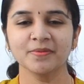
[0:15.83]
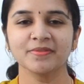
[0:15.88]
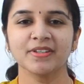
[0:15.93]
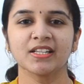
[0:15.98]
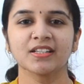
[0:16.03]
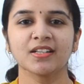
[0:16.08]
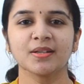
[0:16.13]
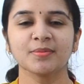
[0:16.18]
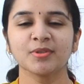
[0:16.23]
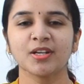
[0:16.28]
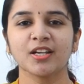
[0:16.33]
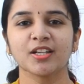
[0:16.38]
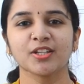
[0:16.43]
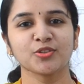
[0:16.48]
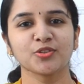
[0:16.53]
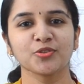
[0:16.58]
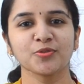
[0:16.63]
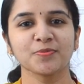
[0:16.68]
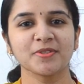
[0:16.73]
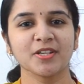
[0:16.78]
Welcome to our
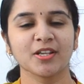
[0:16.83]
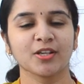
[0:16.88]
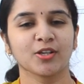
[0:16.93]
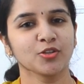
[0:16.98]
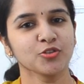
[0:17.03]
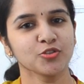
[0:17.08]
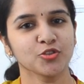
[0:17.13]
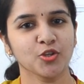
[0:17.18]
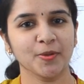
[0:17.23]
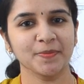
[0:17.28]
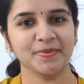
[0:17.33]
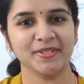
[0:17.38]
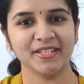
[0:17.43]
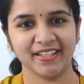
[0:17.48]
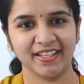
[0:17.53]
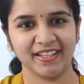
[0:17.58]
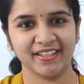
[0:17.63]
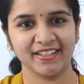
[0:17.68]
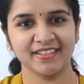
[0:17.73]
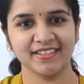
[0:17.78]
YouTube channel on Jobs
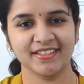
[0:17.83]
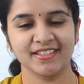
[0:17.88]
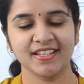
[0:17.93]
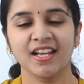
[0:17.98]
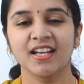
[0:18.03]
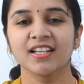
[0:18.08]
and Careers.